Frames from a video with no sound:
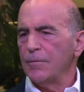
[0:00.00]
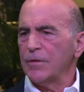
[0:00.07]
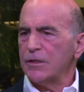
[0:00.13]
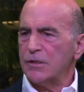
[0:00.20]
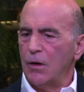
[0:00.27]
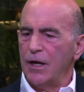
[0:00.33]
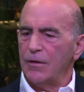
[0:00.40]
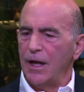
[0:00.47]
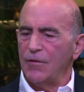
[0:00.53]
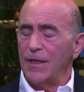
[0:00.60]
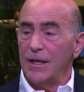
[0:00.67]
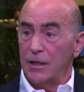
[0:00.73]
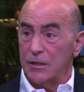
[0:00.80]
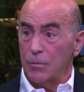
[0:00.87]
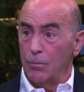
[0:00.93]
So I, I
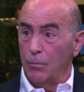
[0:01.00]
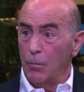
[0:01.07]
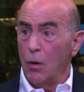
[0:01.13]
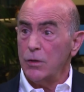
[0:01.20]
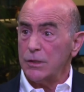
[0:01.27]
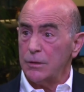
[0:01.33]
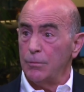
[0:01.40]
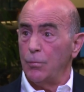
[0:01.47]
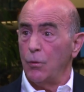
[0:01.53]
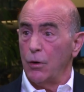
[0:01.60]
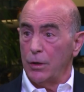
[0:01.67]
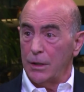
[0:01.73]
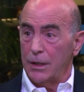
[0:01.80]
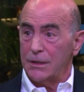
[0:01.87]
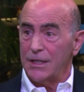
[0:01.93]
think it's most
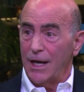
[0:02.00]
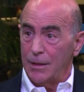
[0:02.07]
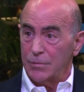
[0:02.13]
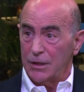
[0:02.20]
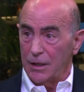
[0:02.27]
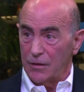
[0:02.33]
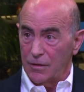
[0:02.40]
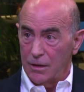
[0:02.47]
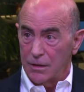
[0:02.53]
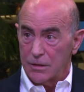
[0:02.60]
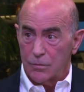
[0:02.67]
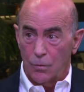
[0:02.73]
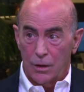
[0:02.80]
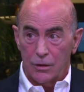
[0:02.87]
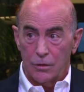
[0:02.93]
important at times like
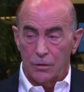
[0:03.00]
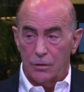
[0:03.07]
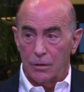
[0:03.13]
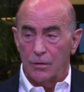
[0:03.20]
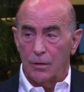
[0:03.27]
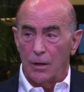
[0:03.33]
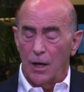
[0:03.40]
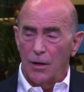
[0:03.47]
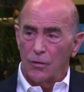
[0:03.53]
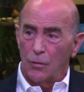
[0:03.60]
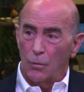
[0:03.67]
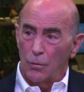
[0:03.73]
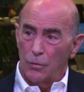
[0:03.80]
this when you, you the,